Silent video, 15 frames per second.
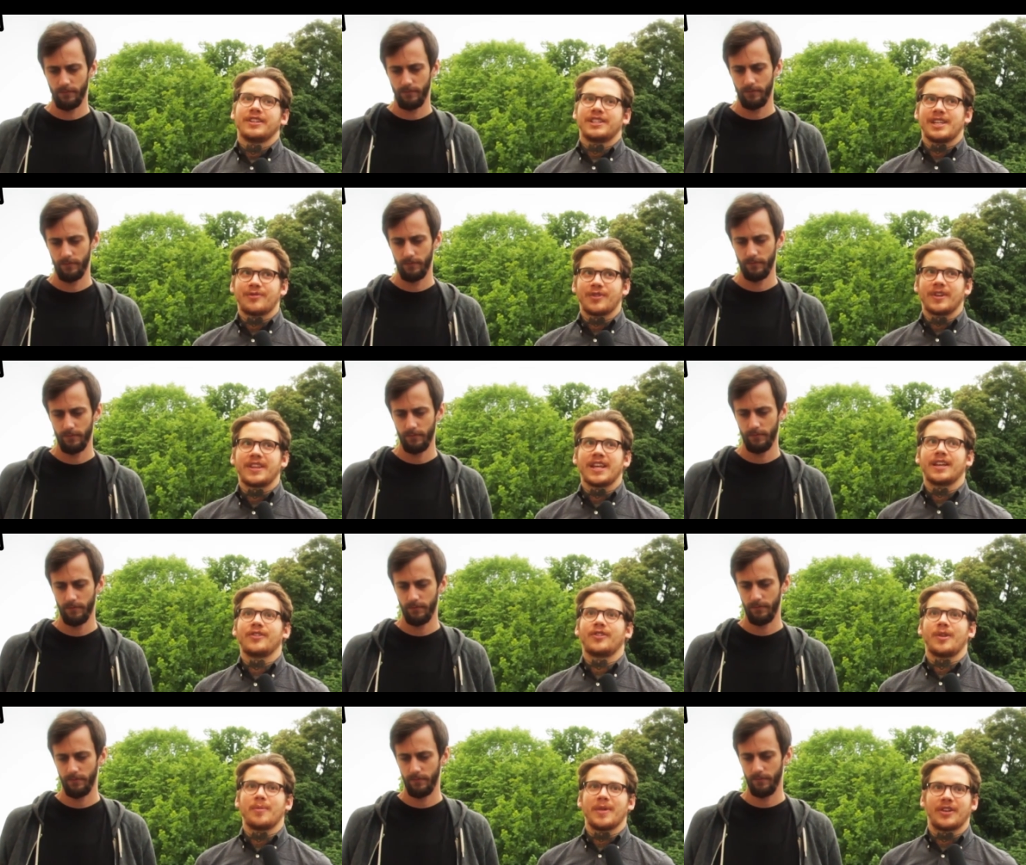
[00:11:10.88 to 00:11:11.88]
Speaker 1: different
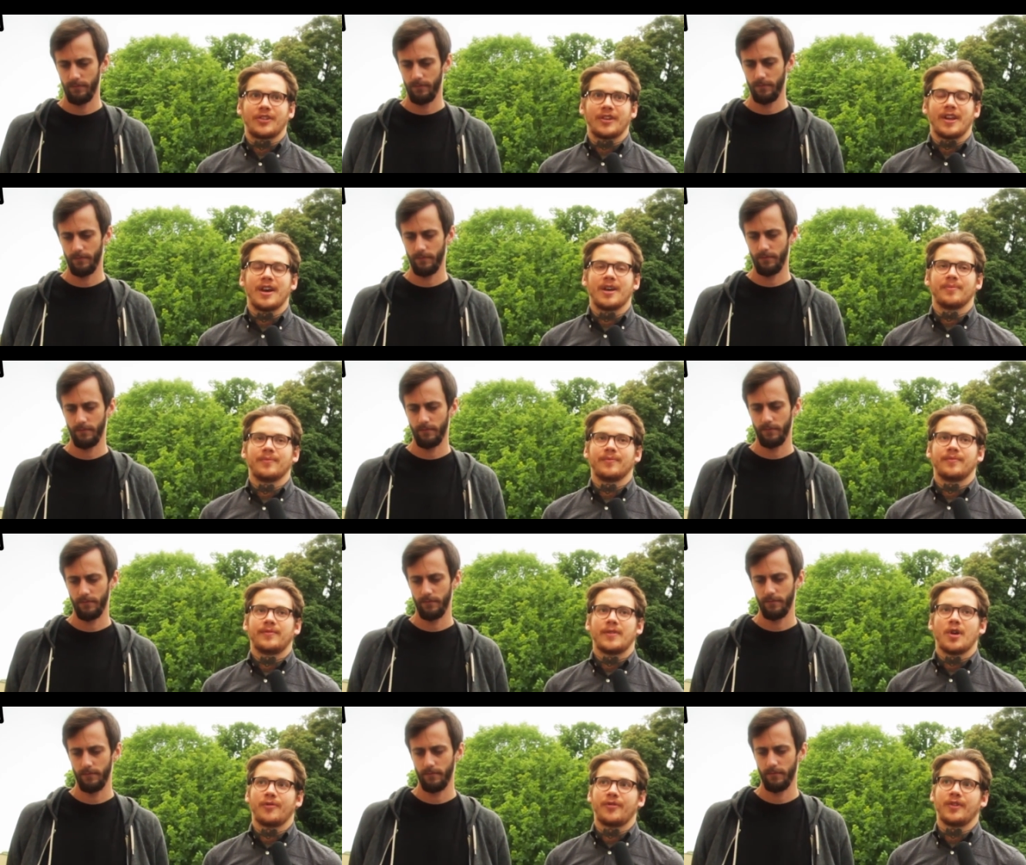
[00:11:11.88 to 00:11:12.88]
things to mix it up,
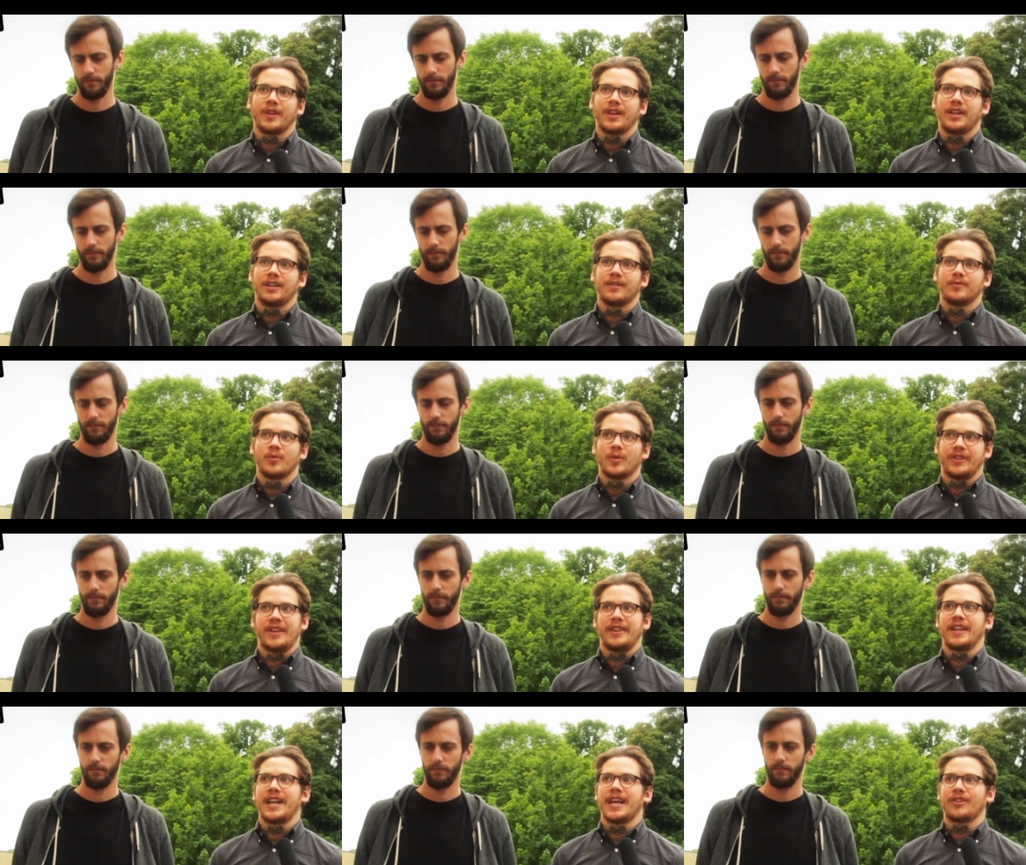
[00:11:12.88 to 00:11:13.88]
hopefully
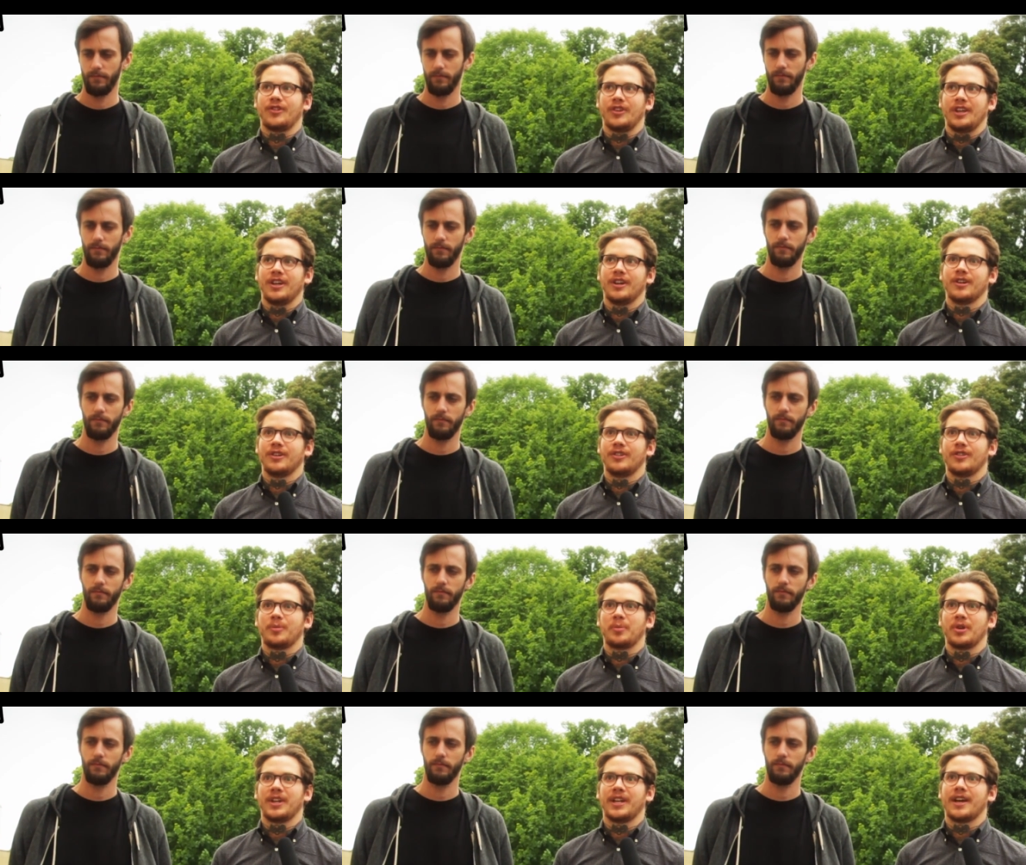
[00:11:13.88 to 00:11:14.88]
within the next year, and
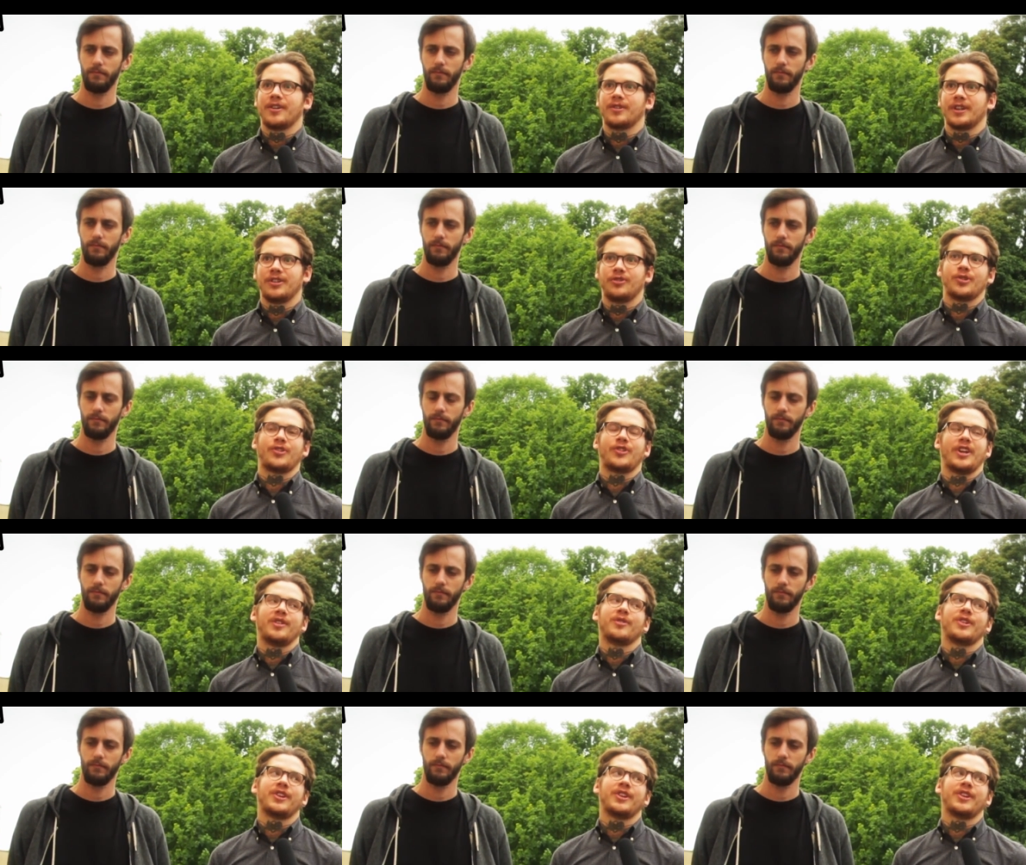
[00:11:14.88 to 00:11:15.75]
just putting out interesting